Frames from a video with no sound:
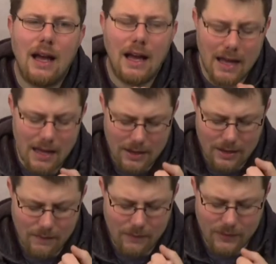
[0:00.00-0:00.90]
And
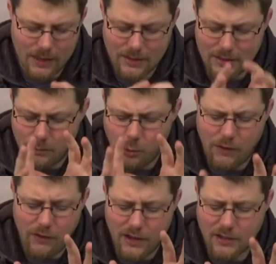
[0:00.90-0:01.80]
there's some weird
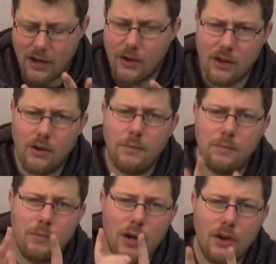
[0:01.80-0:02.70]
things going on,
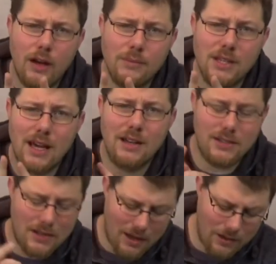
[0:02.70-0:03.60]
but I'll come to that in a
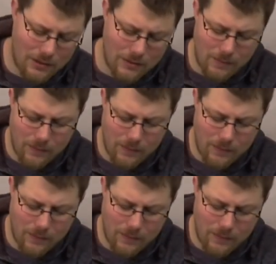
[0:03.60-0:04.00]
second.